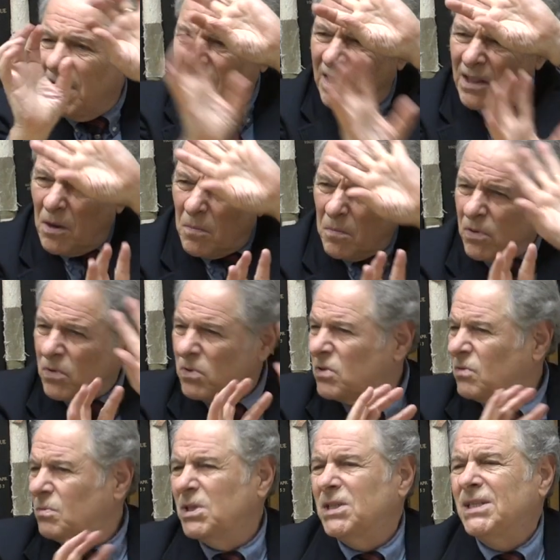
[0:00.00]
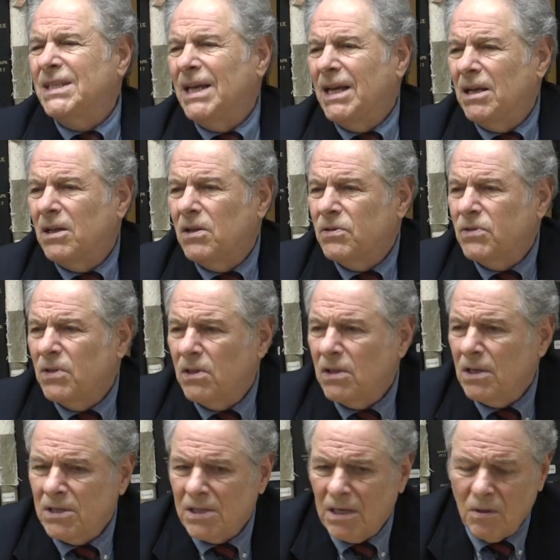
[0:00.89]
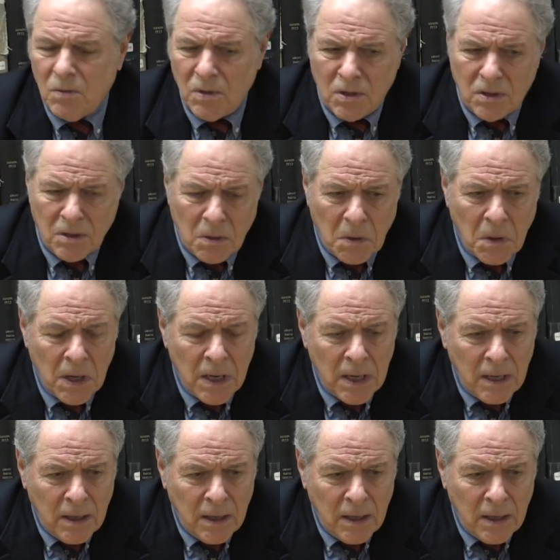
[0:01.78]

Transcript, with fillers: numbers from the sails and things that he would do.